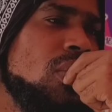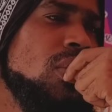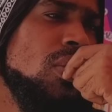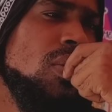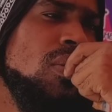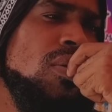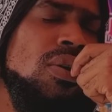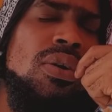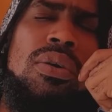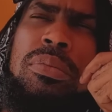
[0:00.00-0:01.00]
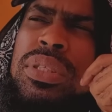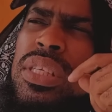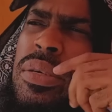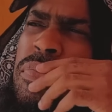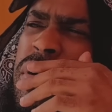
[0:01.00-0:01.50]
Oh, oh, I
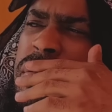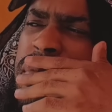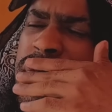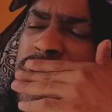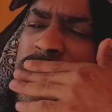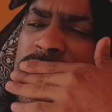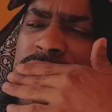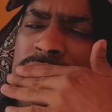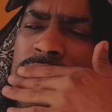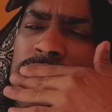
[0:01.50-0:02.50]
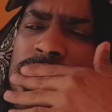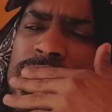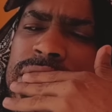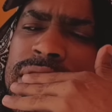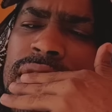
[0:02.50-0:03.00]
see pray,
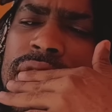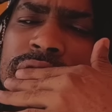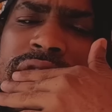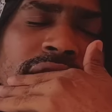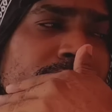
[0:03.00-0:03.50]
Where's our Ricardo